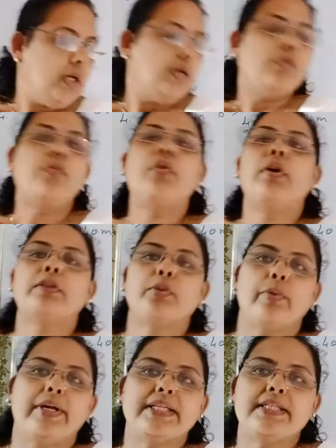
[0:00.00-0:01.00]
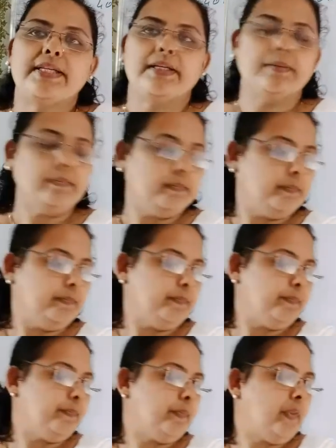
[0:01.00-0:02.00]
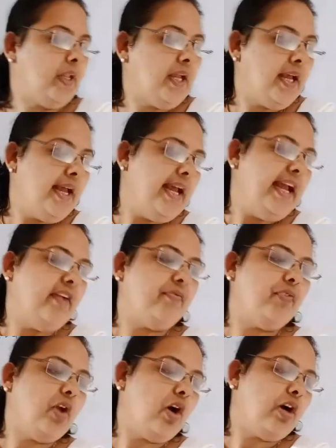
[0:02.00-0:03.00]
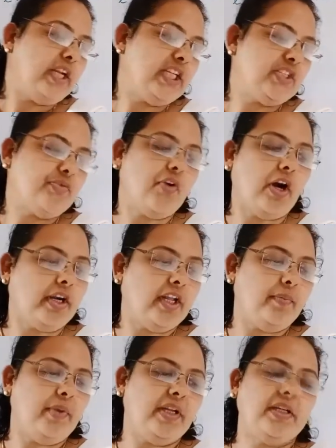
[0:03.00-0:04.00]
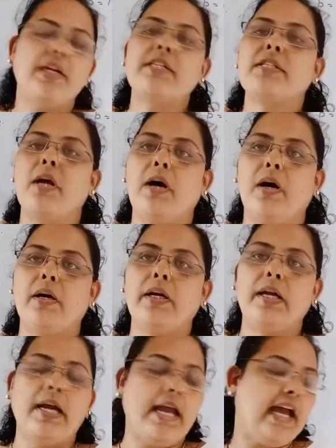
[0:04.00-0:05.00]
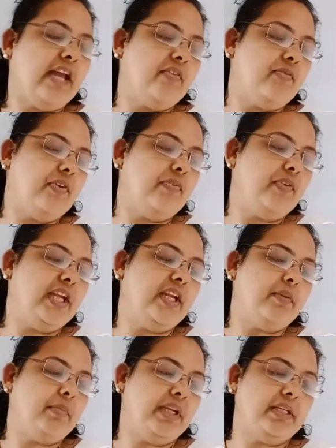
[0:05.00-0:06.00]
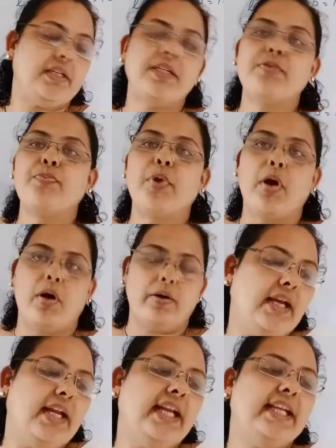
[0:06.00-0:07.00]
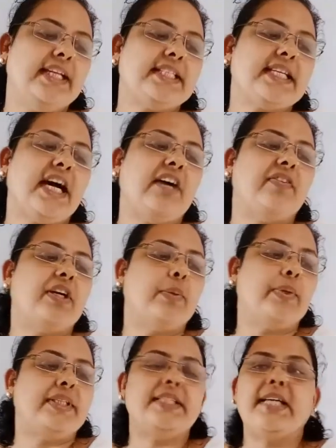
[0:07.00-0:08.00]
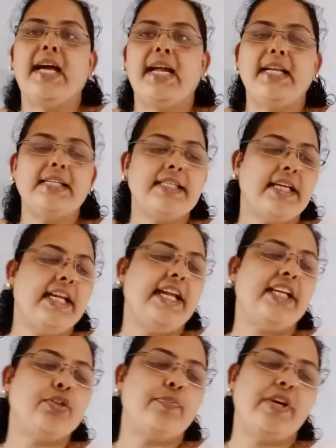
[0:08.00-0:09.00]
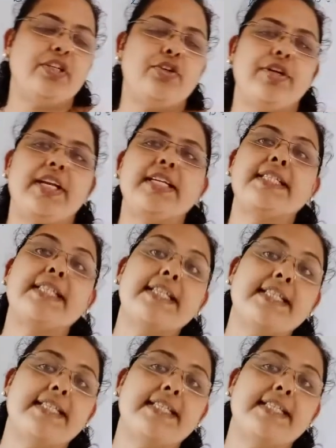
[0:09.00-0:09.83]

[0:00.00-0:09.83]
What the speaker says: Fourth question. A floor is 40 meters long and 15 meters broad. It is covered with tiles each measuring 60